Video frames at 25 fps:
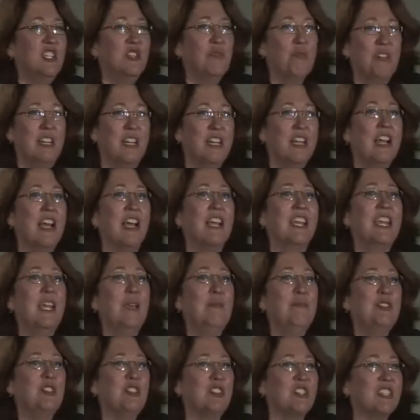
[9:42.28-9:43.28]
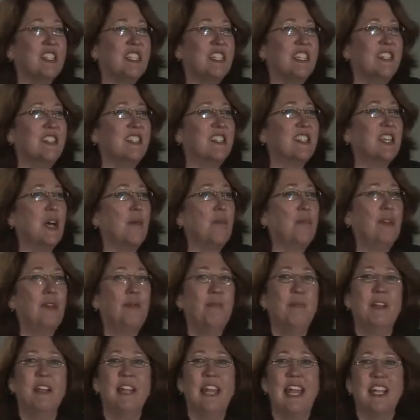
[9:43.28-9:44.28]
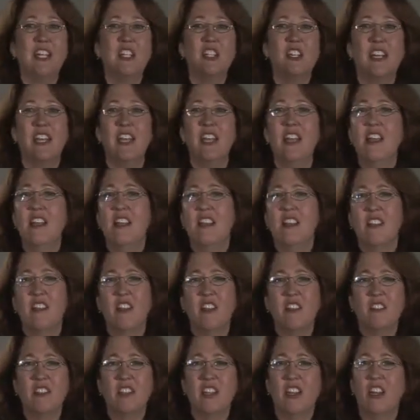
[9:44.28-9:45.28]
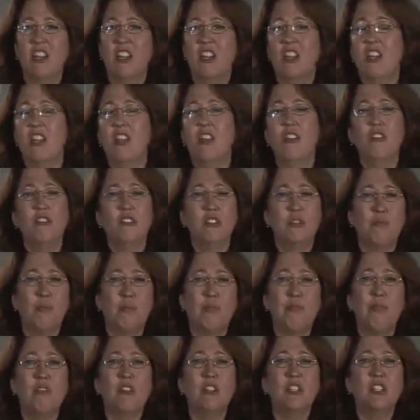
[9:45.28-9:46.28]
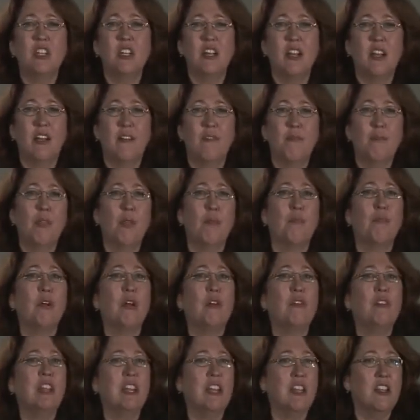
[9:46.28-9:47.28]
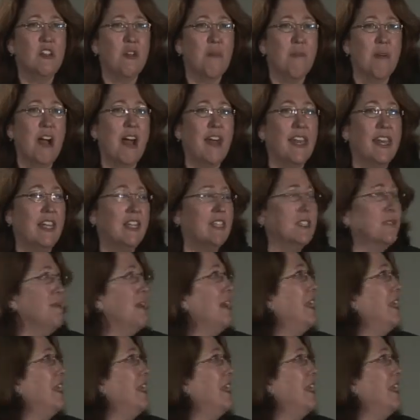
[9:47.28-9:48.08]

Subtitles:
is what keeps your skin supple, but actually there's a huge proportion of the protein in your body is